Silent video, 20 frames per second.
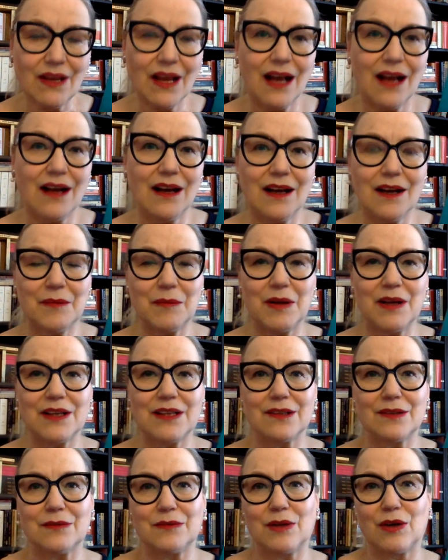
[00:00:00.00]
uh,
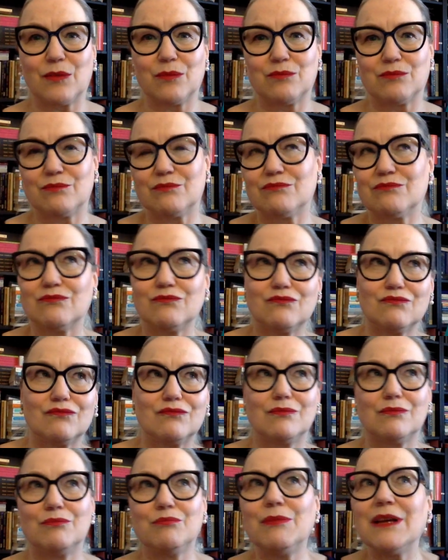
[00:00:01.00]
a, a
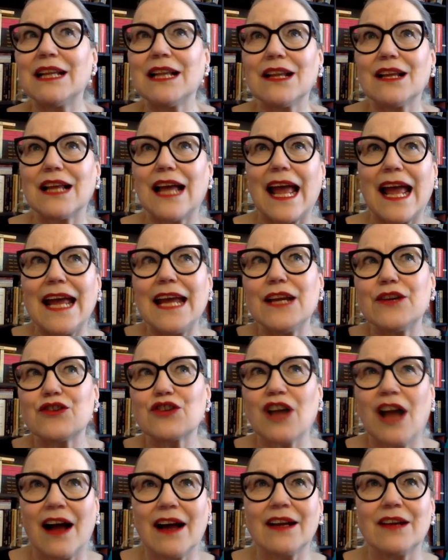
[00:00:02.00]
middle aged
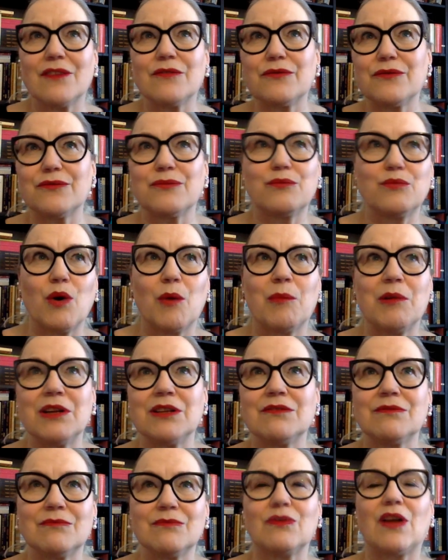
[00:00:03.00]
kind of
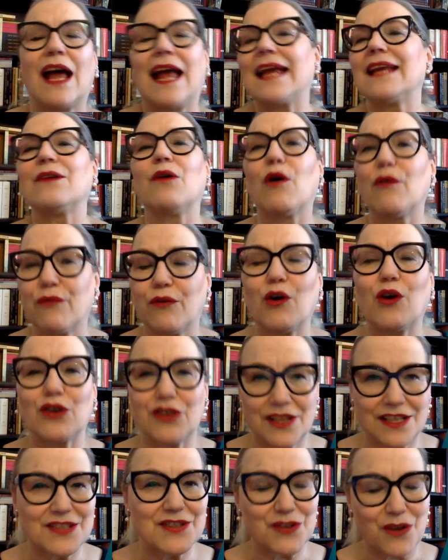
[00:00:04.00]
woman, not in her
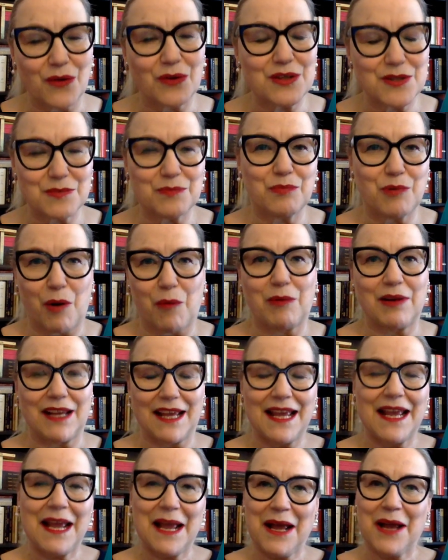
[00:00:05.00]
40s, so it's probably
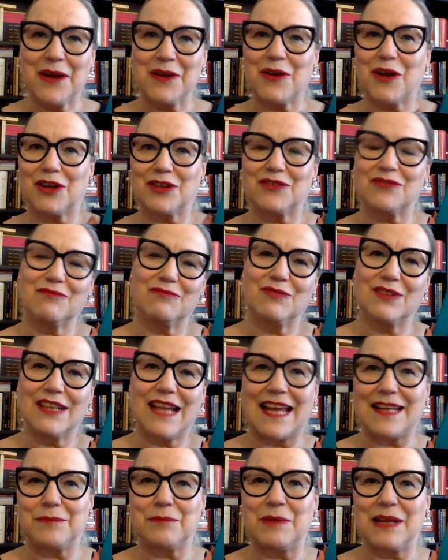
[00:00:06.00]
not
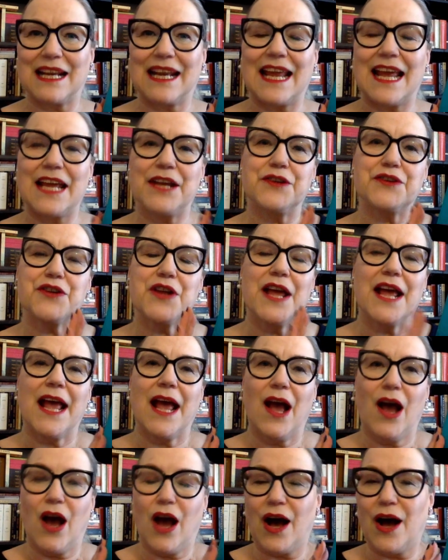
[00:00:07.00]
yet middle aged,
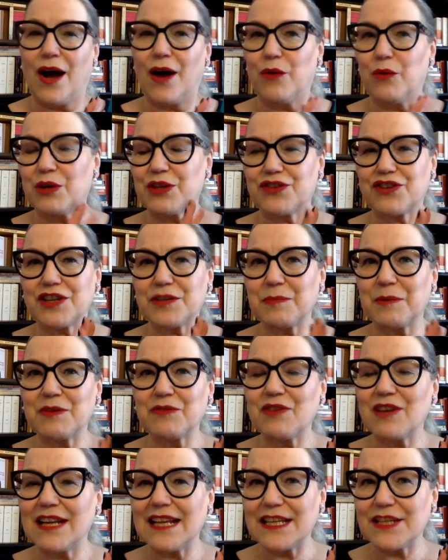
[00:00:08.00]
uh, who has just been
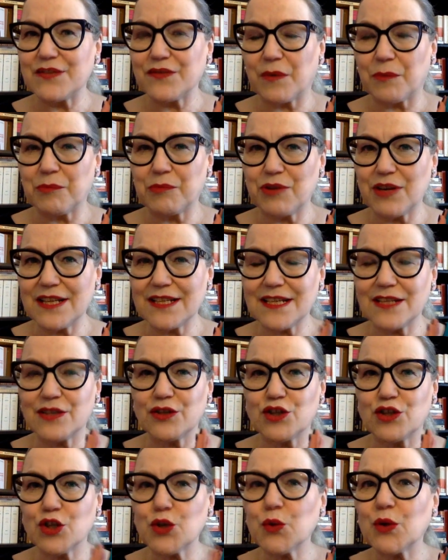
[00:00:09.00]
released from
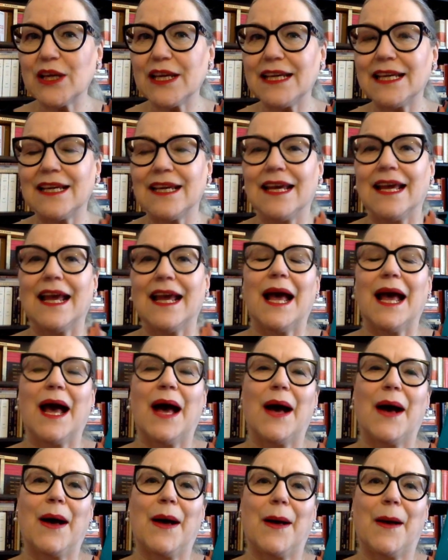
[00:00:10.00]
prison, Tookie.
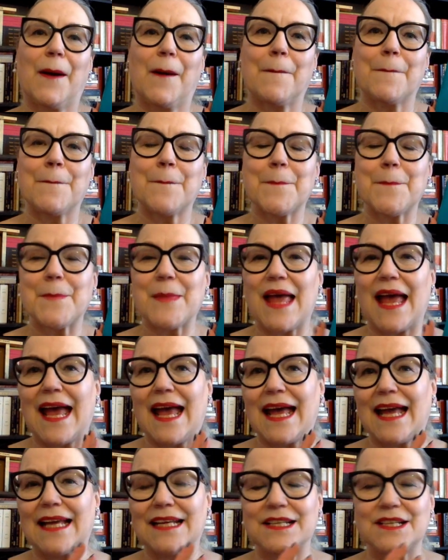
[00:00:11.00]
Um,
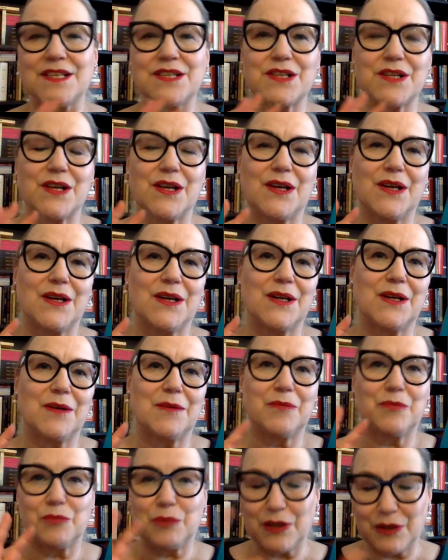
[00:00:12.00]
and uh,
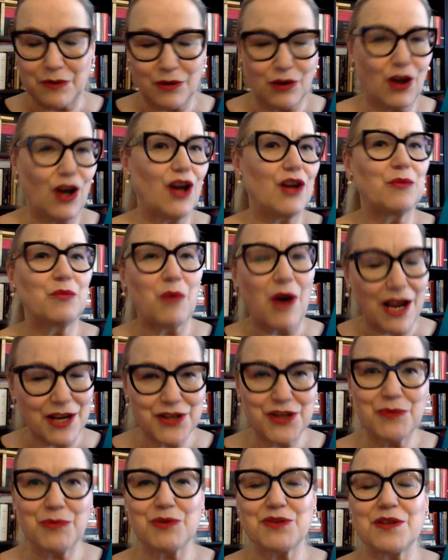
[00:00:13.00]
we learn why
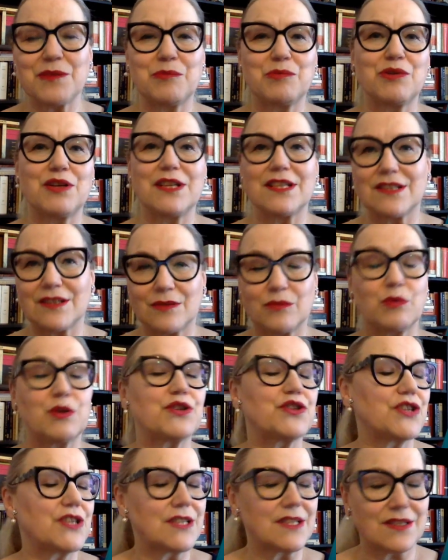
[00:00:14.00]
she was in prison,
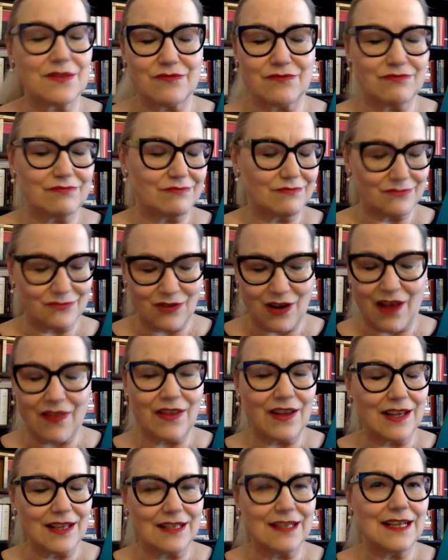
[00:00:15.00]
which is
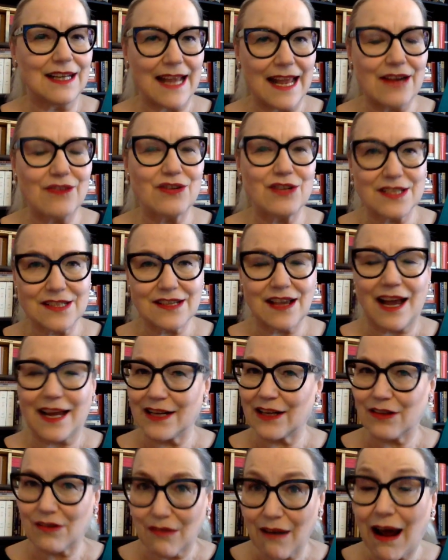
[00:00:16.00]
rather a hilarious kind
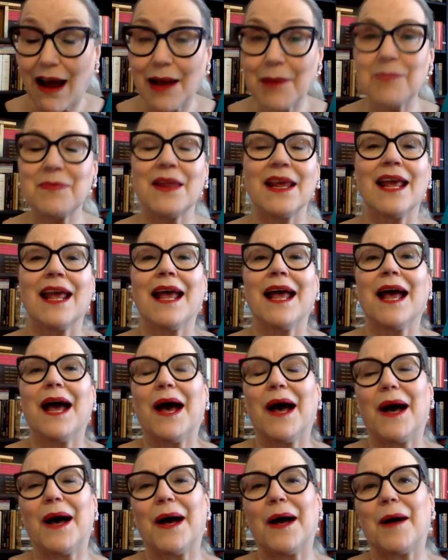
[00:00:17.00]
of crime.
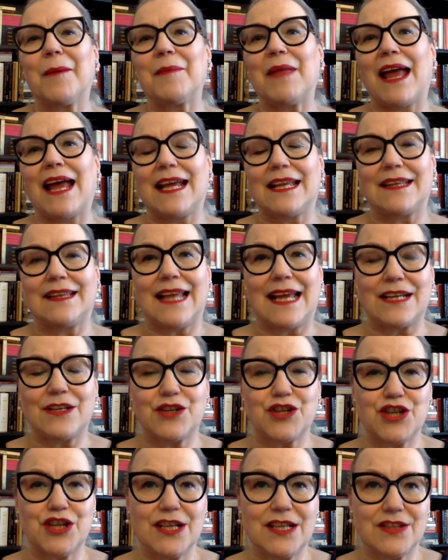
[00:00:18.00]
Um, and then
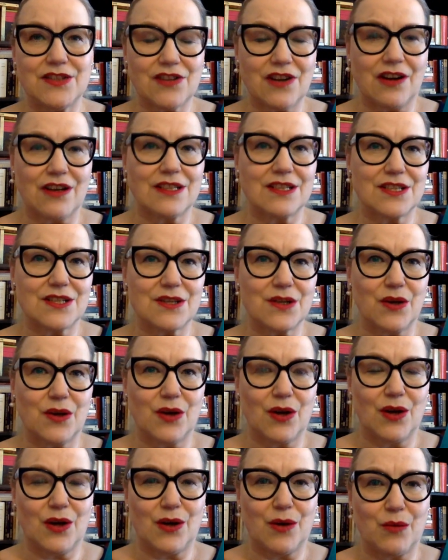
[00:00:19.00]
she starts
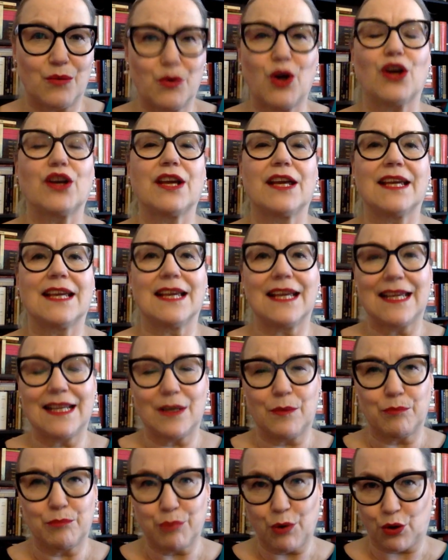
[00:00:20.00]
uh, working in a
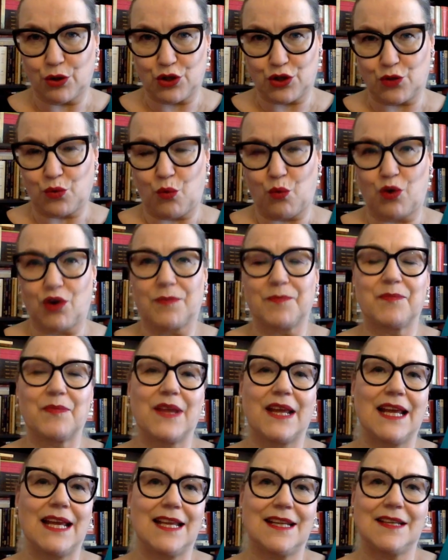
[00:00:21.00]
bookstore
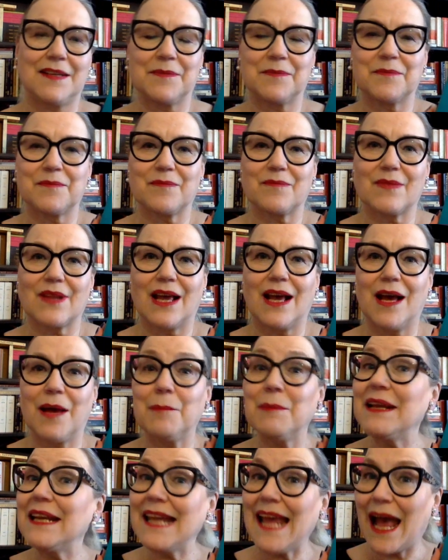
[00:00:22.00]
in uh,
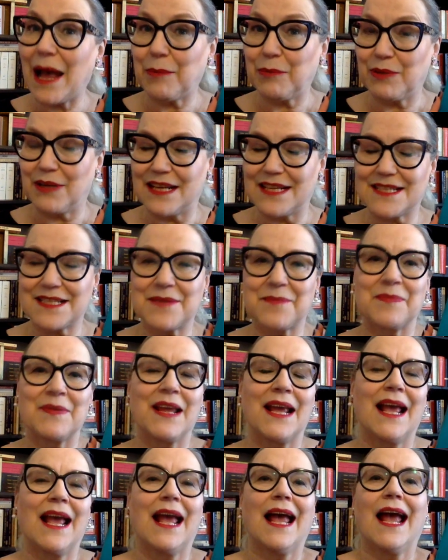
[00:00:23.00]
Minneapolis.
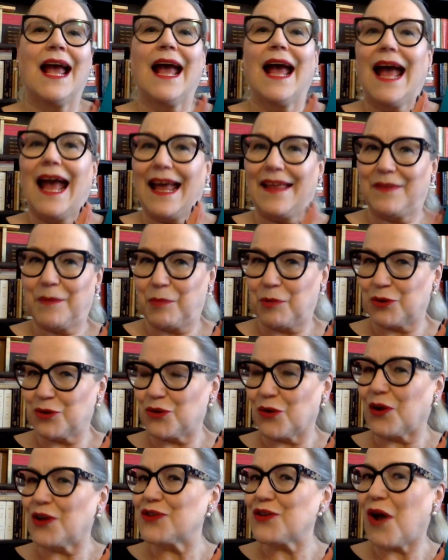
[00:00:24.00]
And the
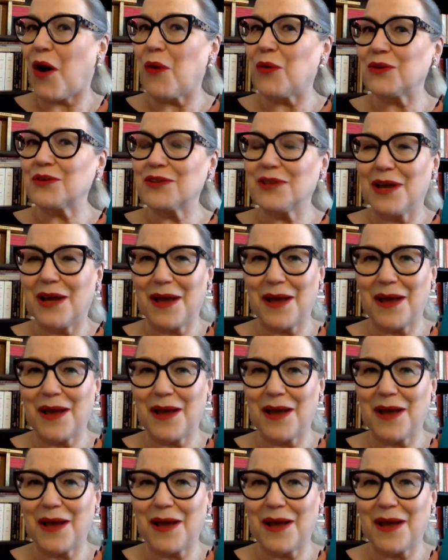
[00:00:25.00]
bookstore is owned